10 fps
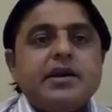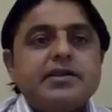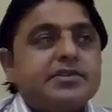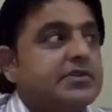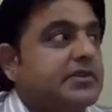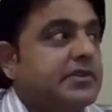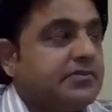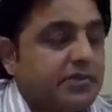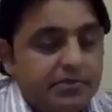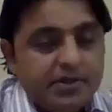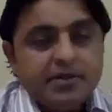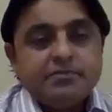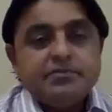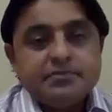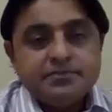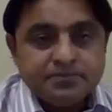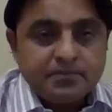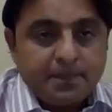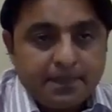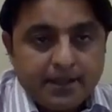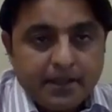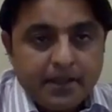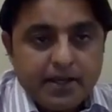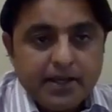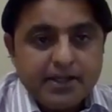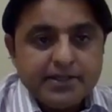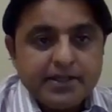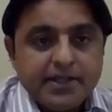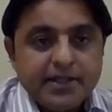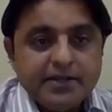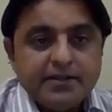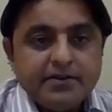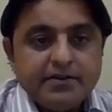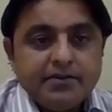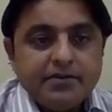HSE from him, and then